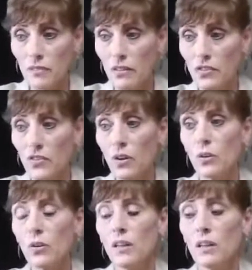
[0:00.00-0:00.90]

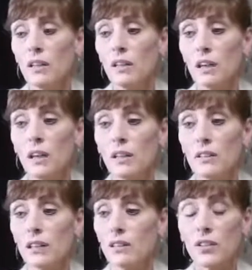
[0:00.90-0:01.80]
So uh,
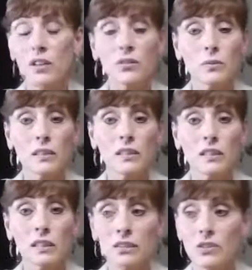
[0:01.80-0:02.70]
the liver also makes
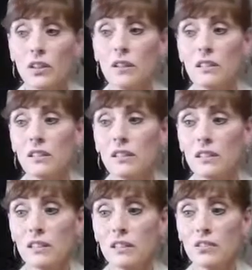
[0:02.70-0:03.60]
cholesterol,
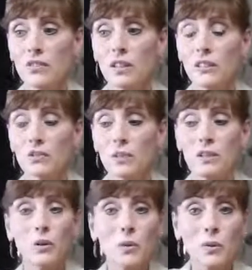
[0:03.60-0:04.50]
and cholesterol is what
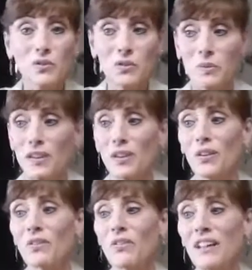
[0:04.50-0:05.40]
our hormones are made
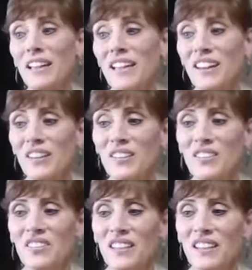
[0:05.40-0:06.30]
of.
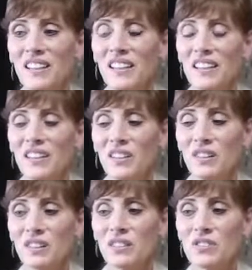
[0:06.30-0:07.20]
And, you
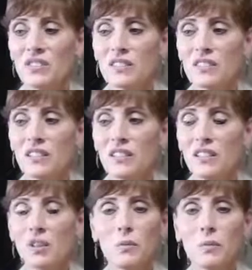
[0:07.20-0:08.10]
know, it's just,
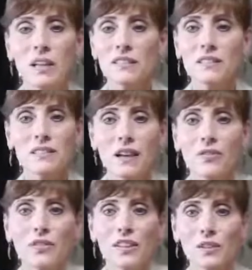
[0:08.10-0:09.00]
it humanizes
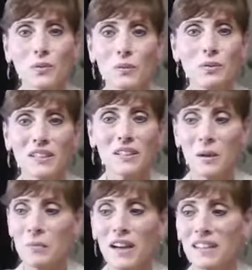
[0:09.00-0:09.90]
everything we put in
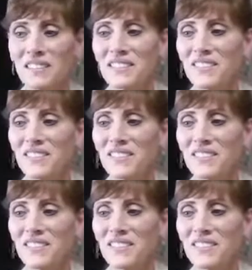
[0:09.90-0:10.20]
our body.